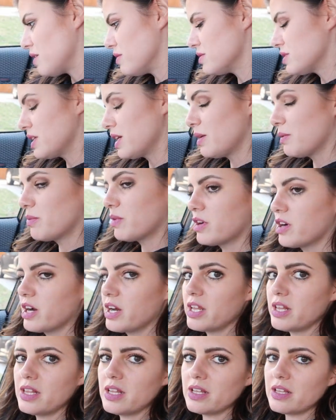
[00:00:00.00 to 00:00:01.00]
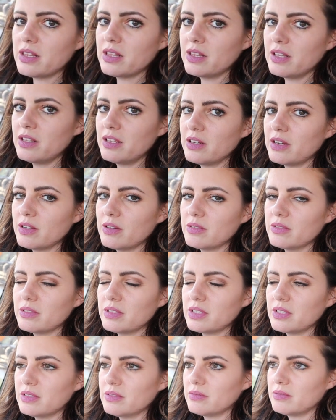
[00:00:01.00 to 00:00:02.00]
I always get worried that, you
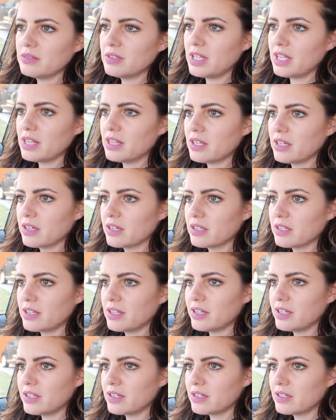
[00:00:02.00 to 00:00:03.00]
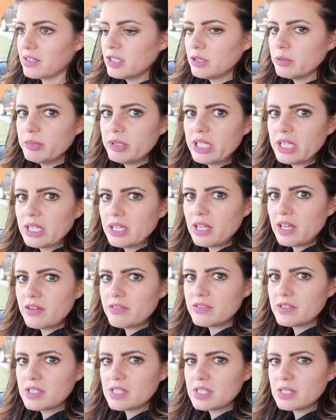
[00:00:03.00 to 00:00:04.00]
know, they think that they're being
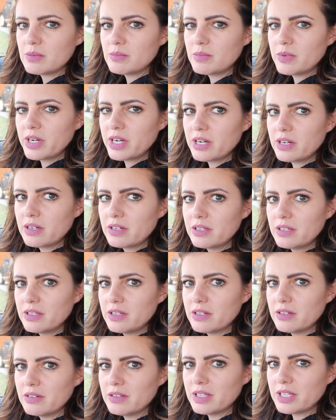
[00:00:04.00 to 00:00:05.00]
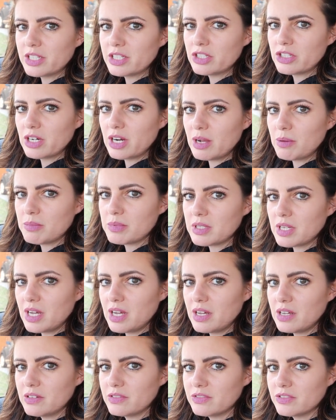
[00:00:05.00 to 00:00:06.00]
left somewhere, you know, like dropped
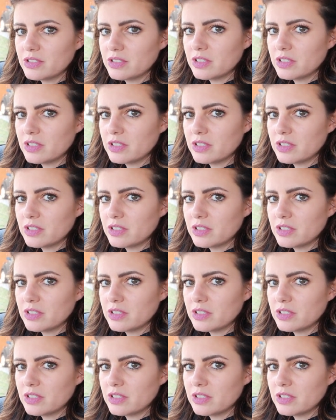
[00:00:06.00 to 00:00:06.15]
off.